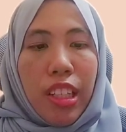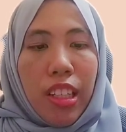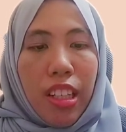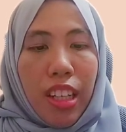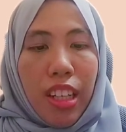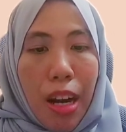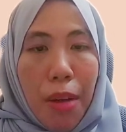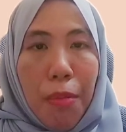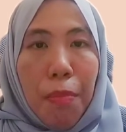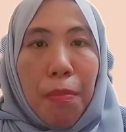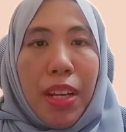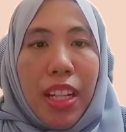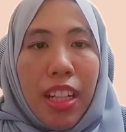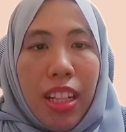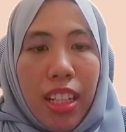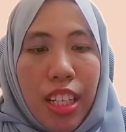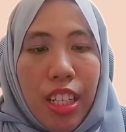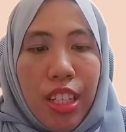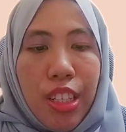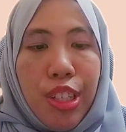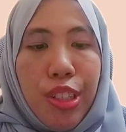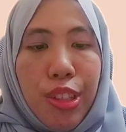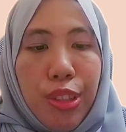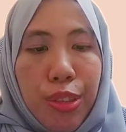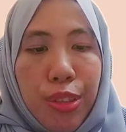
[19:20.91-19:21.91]
rapidly
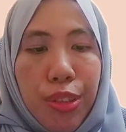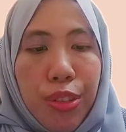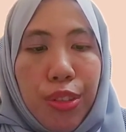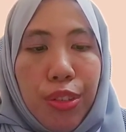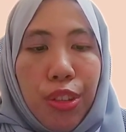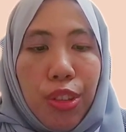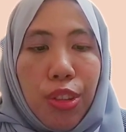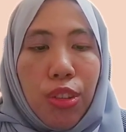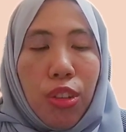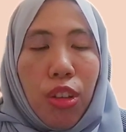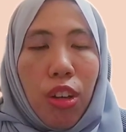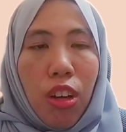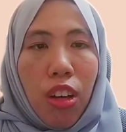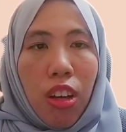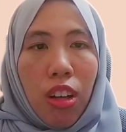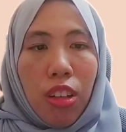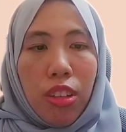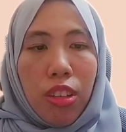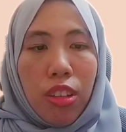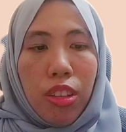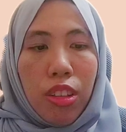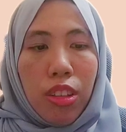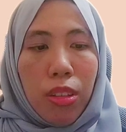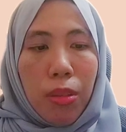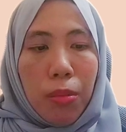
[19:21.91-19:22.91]
grew to
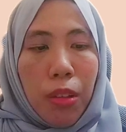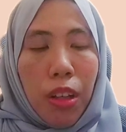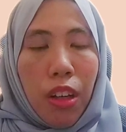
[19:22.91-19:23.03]
all group